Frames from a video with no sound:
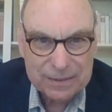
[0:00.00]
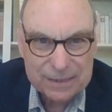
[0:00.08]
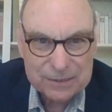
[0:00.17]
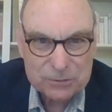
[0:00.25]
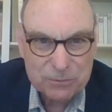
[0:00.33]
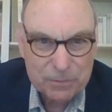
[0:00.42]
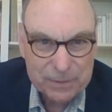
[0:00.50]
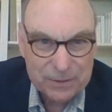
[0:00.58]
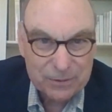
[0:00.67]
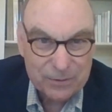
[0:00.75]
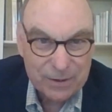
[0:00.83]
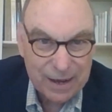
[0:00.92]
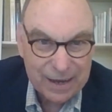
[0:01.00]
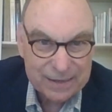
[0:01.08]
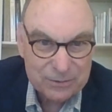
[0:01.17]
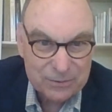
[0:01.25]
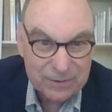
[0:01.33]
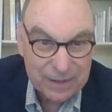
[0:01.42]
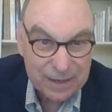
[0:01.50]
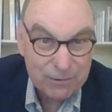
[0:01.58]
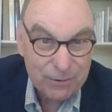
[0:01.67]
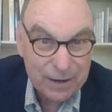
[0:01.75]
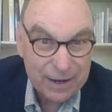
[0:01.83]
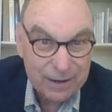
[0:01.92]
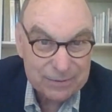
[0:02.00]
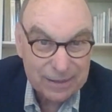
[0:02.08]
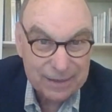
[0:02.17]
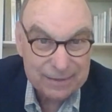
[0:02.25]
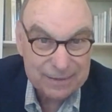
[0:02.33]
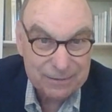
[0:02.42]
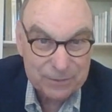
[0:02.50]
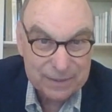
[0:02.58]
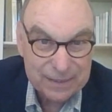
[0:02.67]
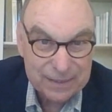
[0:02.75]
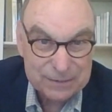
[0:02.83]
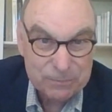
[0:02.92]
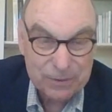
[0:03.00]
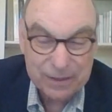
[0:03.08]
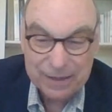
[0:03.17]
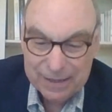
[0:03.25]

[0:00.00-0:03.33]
This will be your guide. You can get around London with this book.